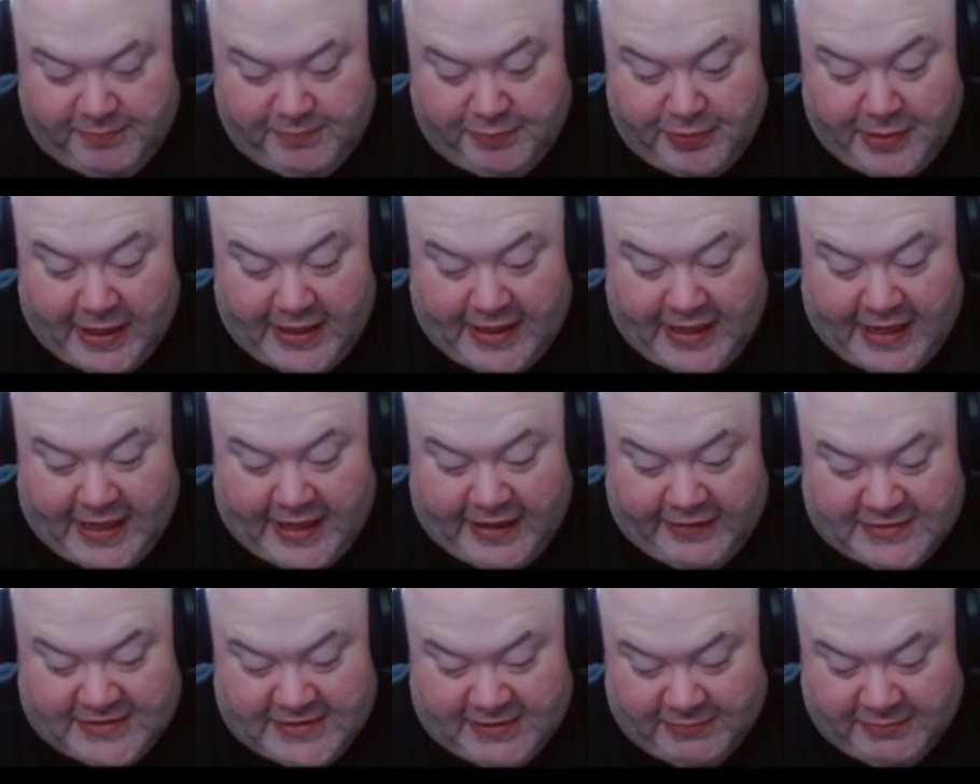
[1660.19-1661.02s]
bite
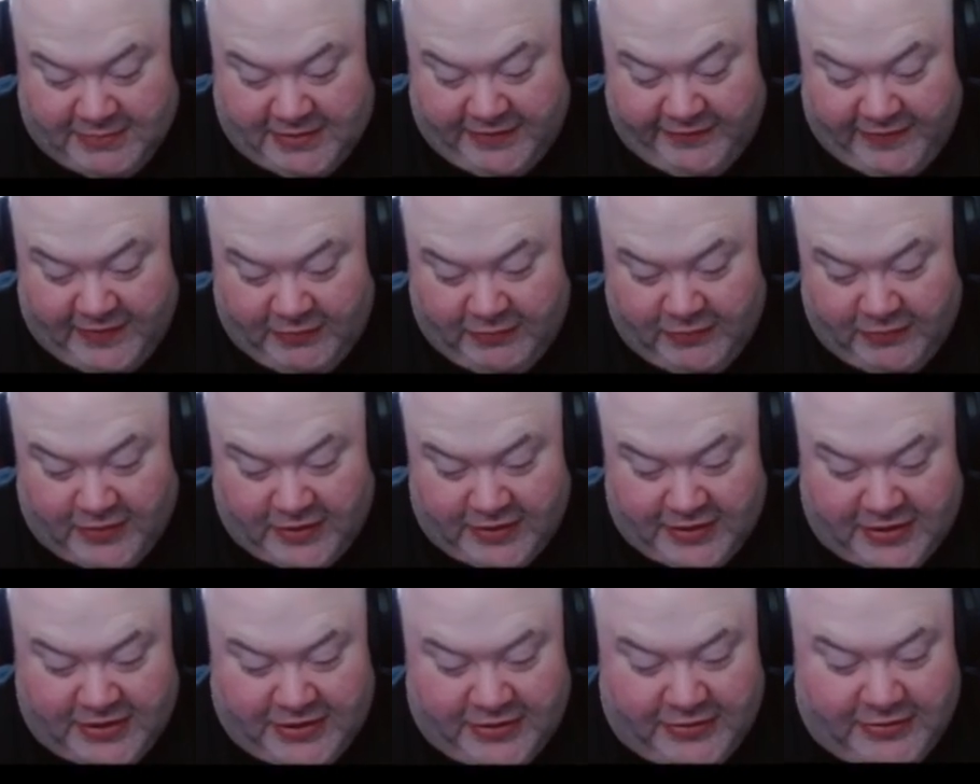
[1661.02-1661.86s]
out of something if he
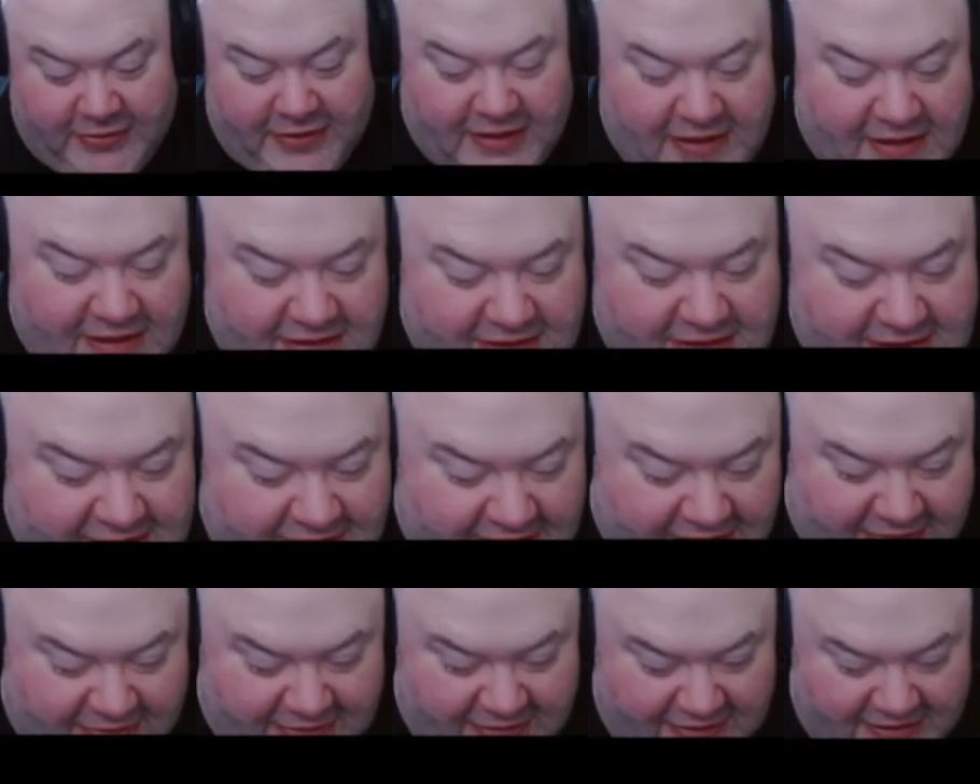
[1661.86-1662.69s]
wanted to. Let, let's
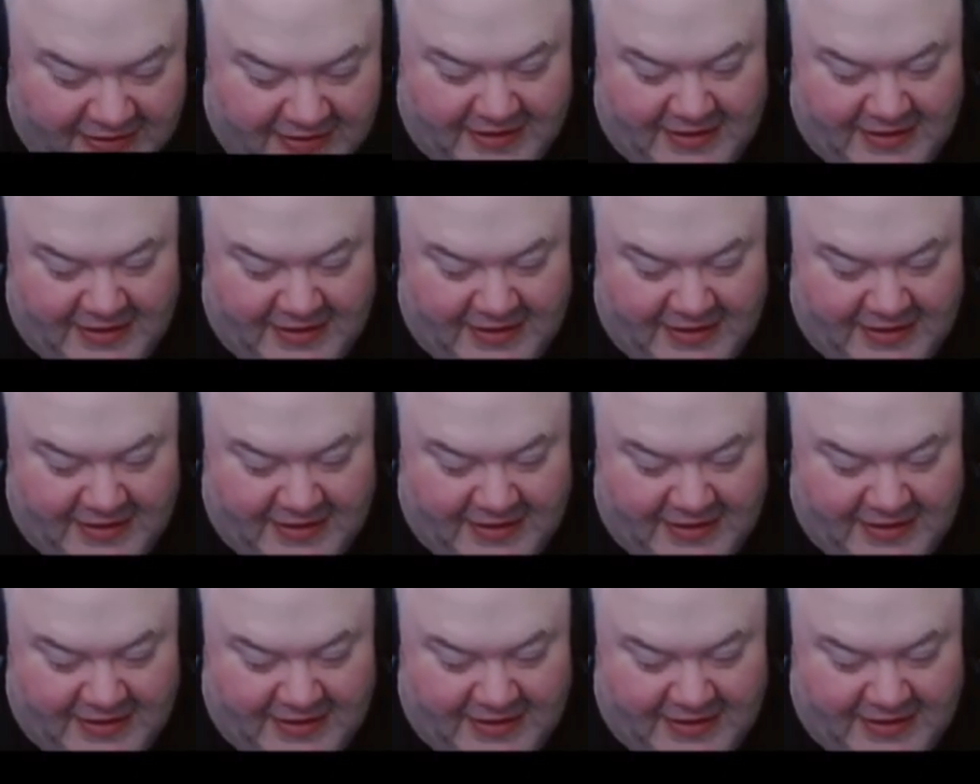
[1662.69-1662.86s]
see here.